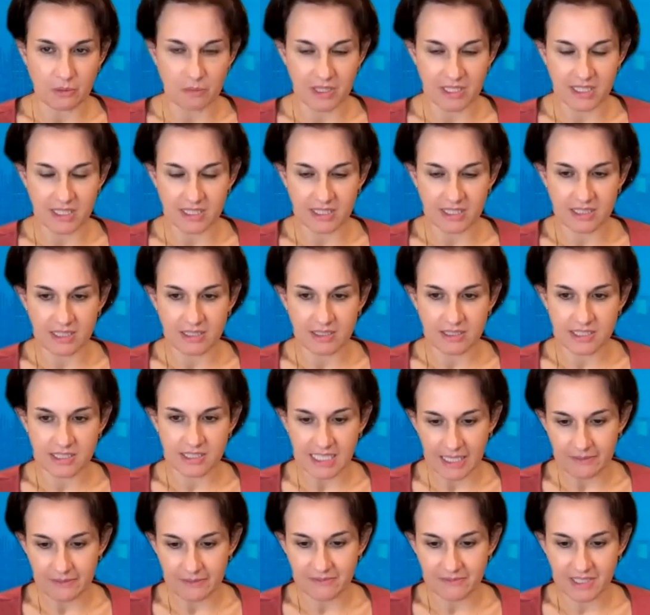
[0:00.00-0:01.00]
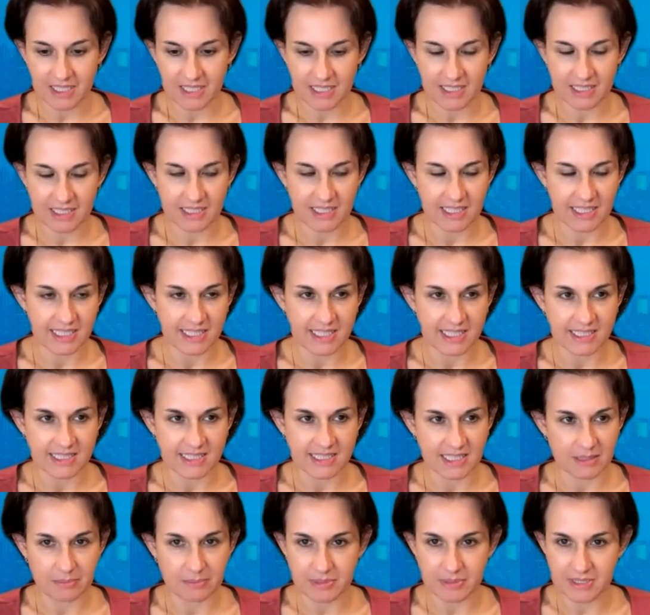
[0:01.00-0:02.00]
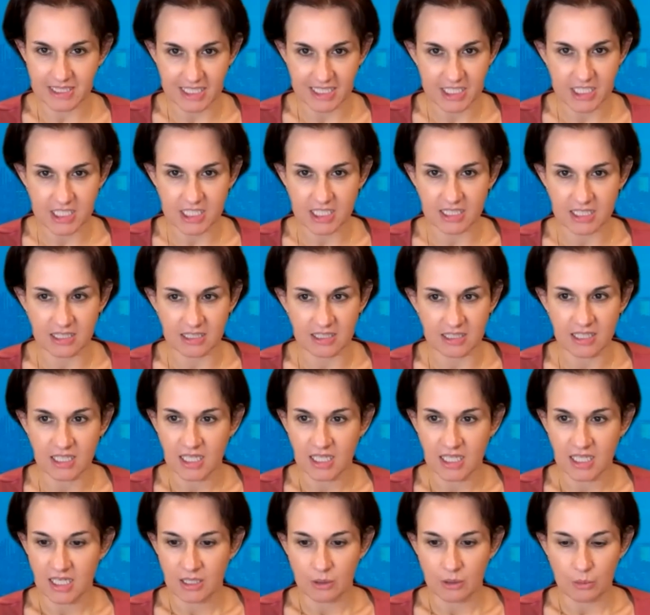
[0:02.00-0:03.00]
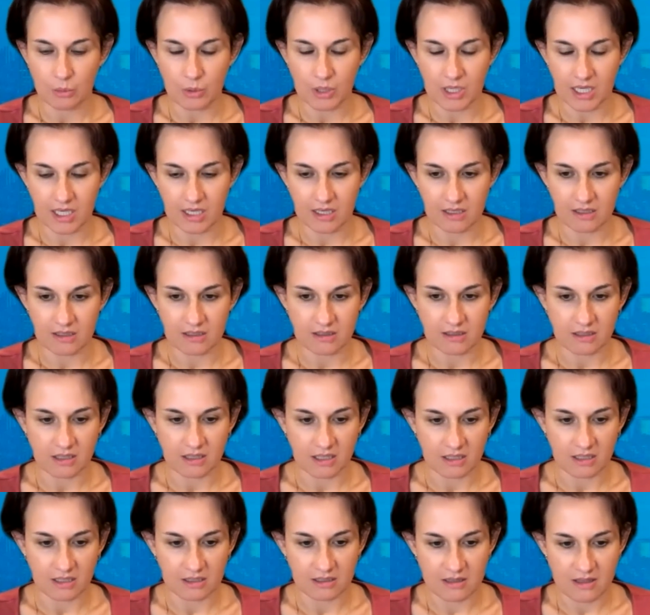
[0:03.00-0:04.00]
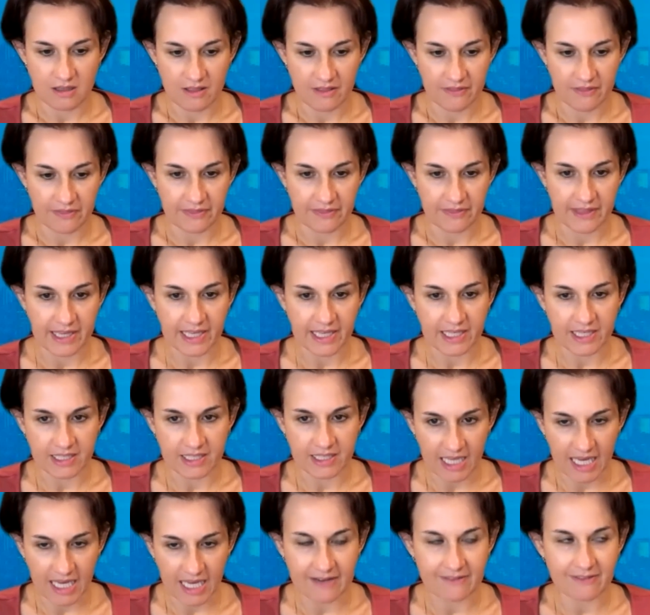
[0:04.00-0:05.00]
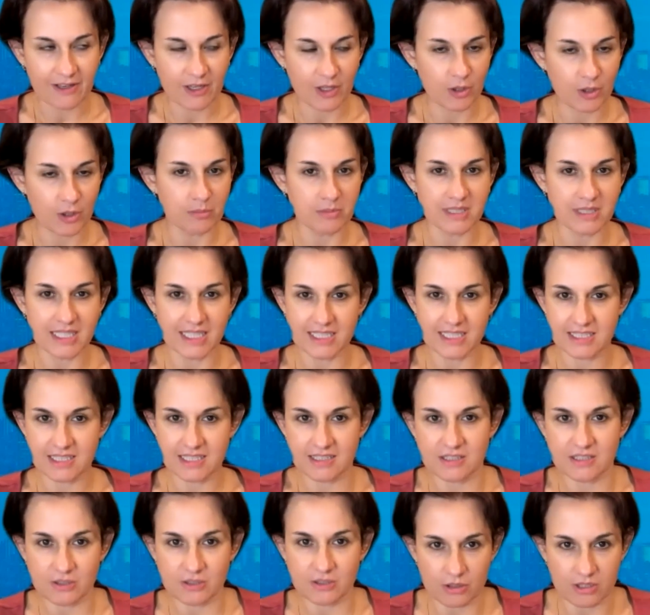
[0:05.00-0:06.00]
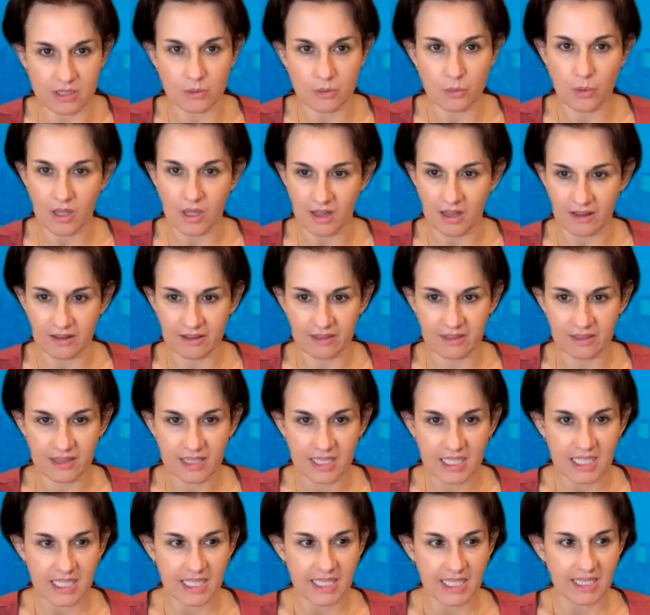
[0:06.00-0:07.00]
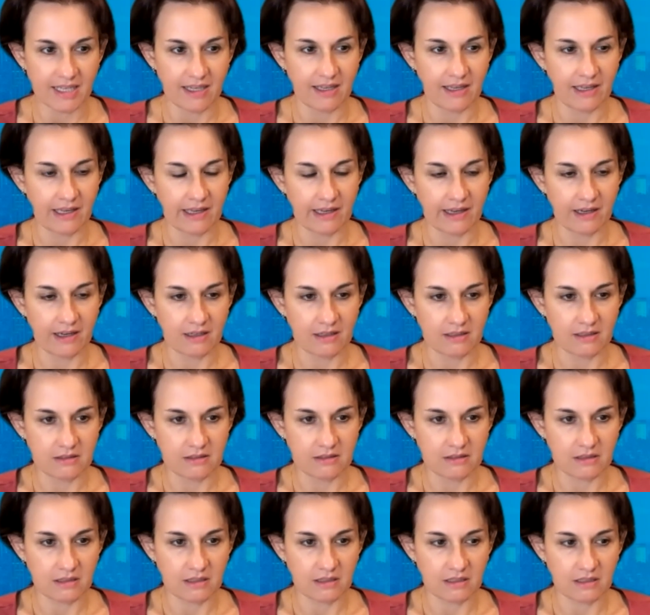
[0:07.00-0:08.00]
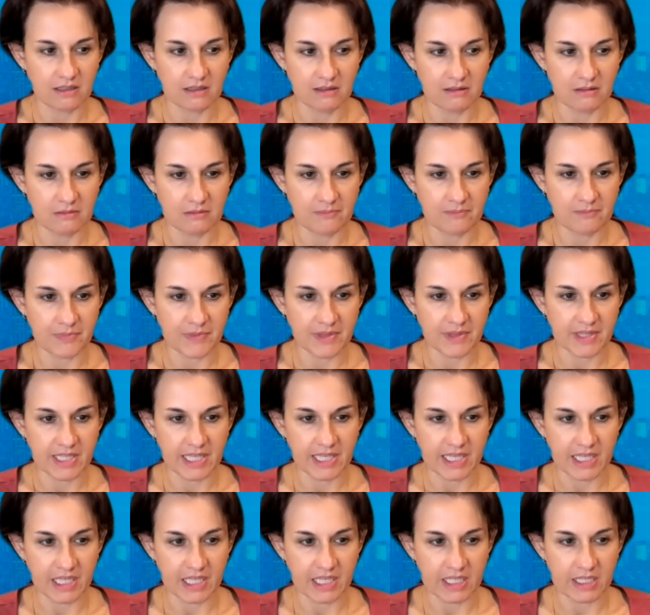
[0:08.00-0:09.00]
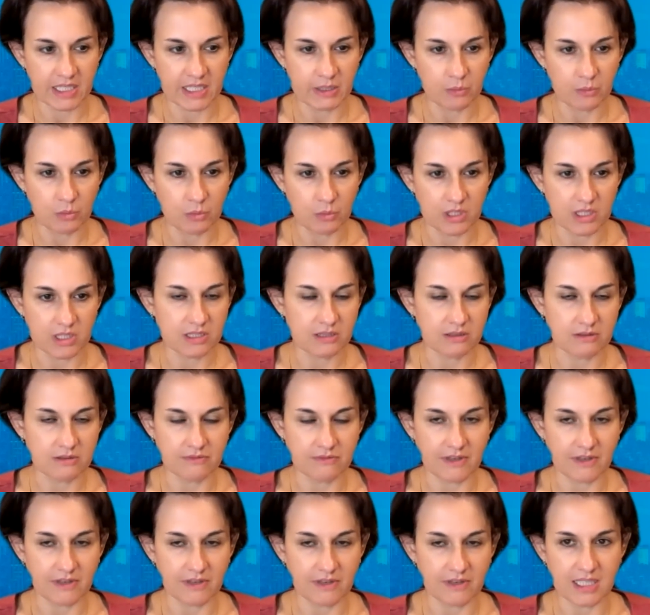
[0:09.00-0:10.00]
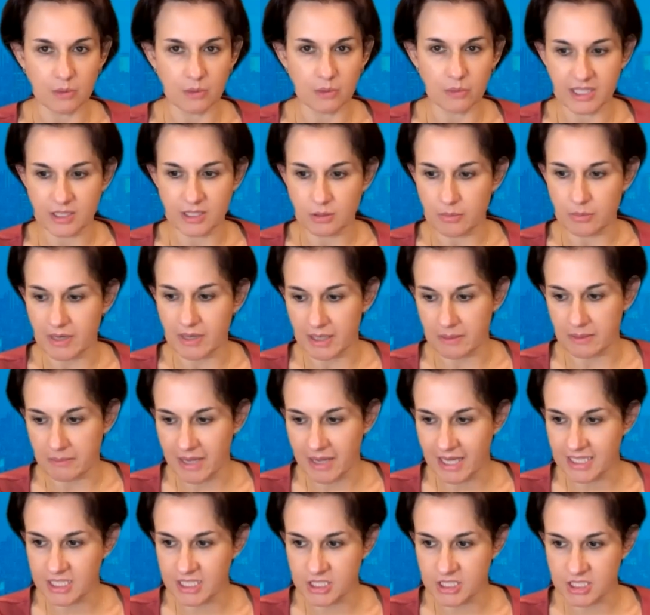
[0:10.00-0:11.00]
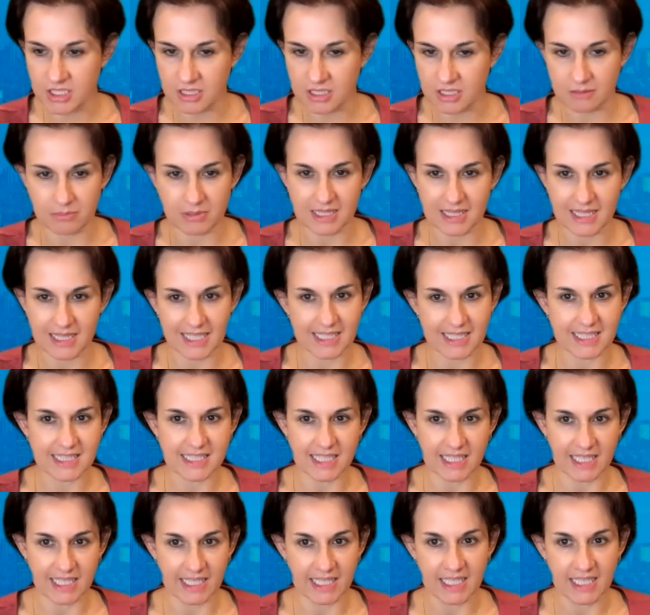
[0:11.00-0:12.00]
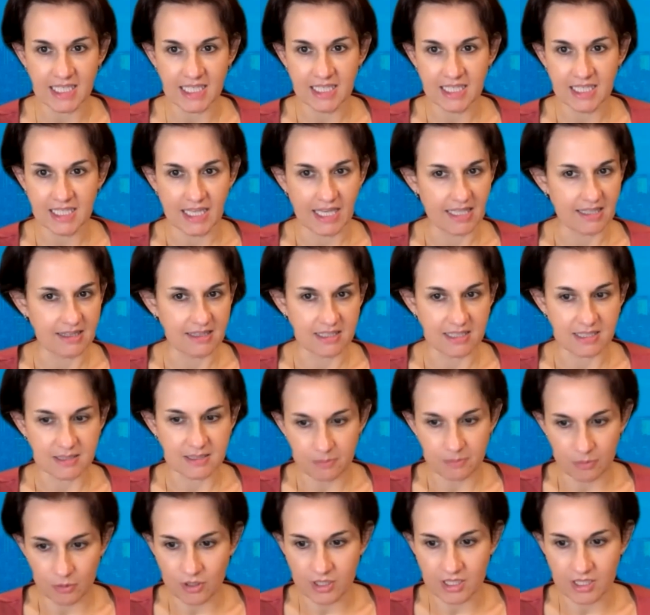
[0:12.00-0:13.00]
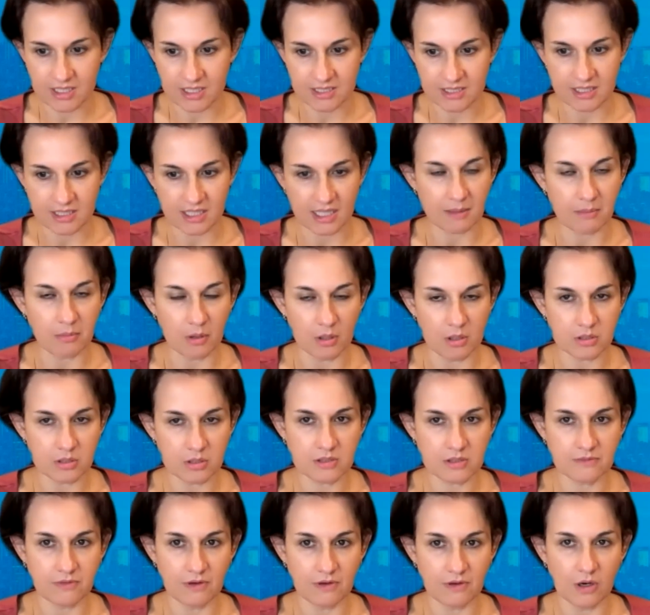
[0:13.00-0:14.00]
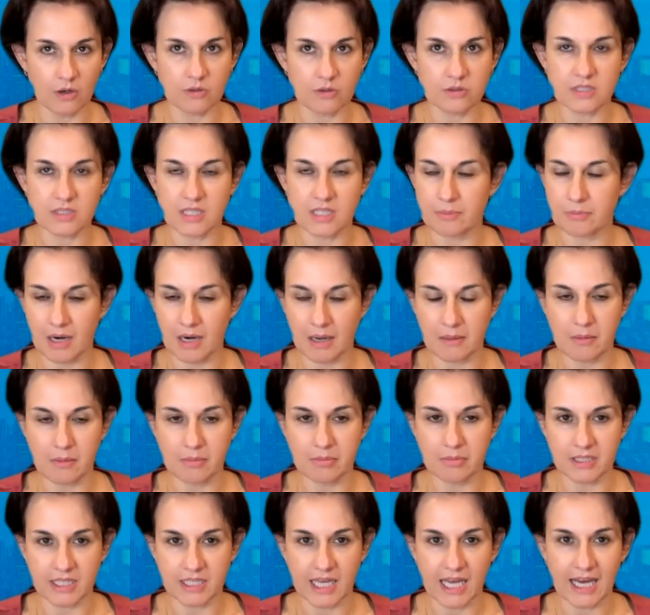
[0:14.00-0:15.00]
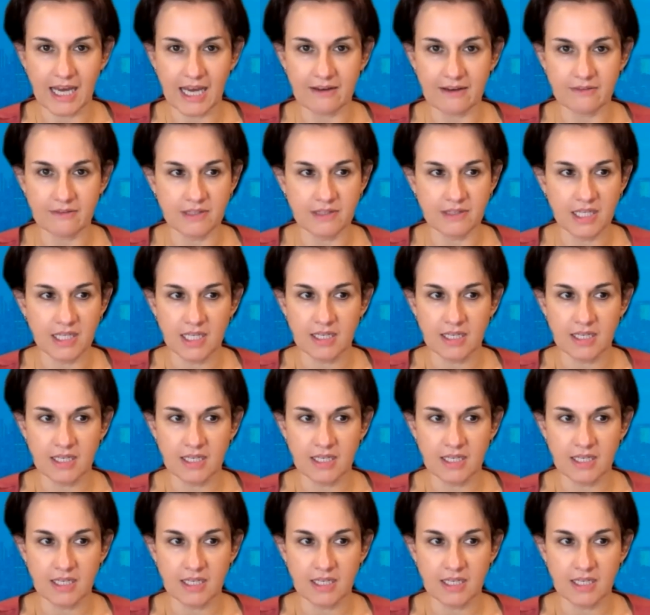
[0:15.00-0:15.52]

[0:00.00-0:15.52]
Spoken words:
when someone is in a position where they have accumulated certain wealth, and they want to find a way to better manage it, but let's say at this point, like most folks, they probably have